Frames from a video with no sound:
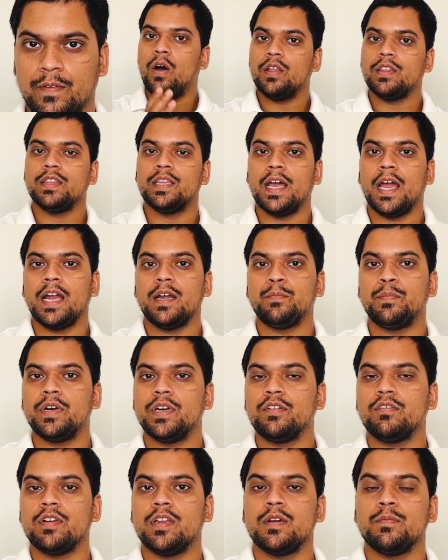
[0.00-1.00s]
On that
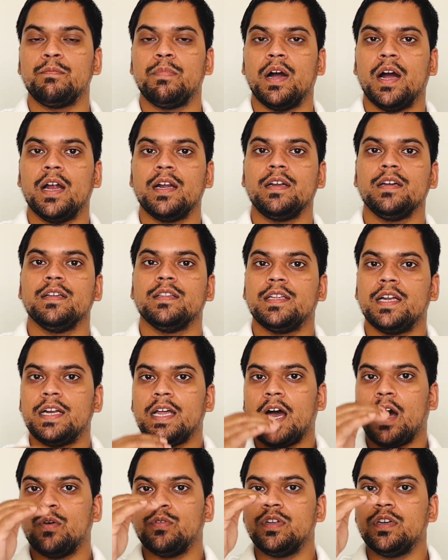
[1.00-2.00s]
particular part, that
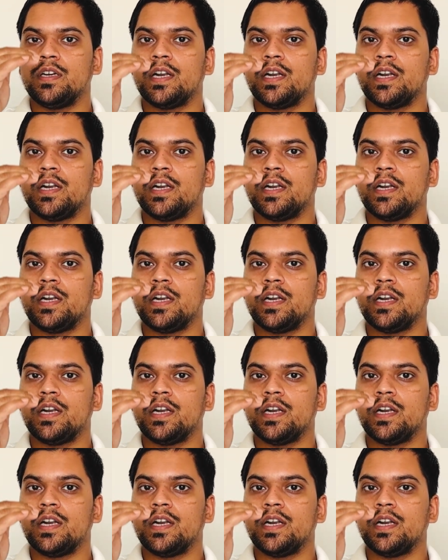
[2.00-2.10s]
how the